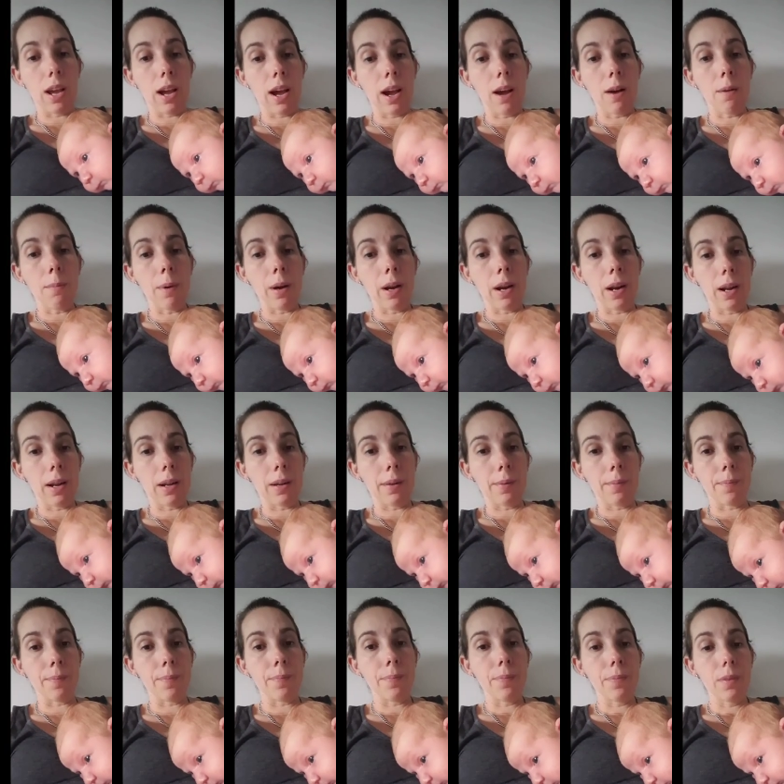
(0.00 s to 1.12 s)
now, but
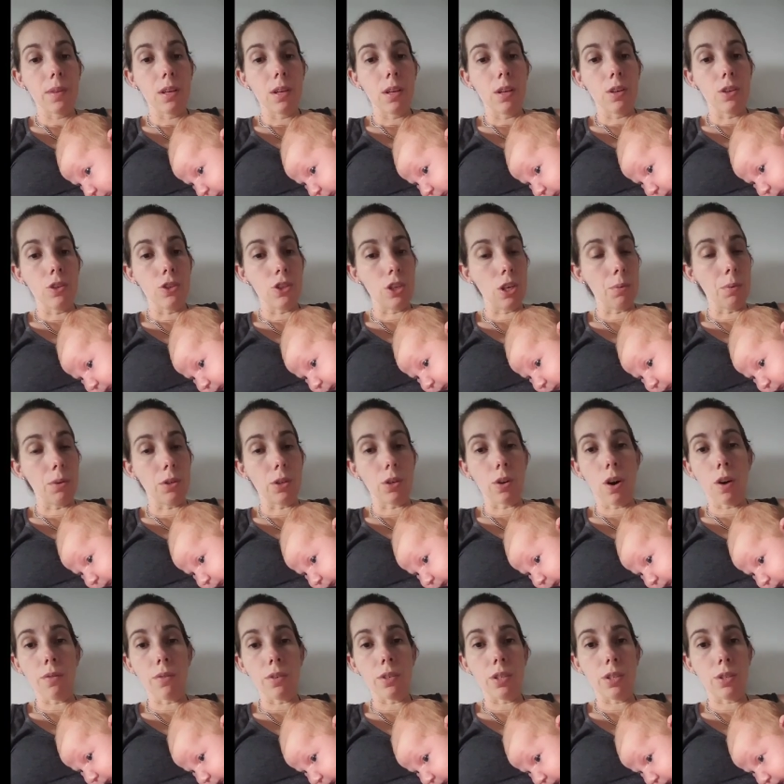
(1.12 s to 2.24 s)
she would
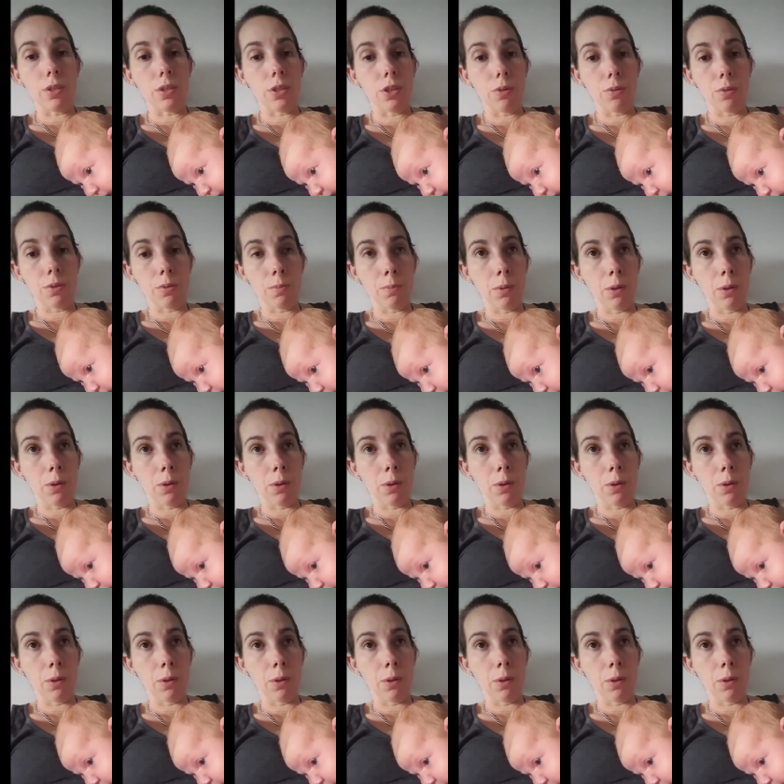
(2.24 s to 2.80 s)
cough until she was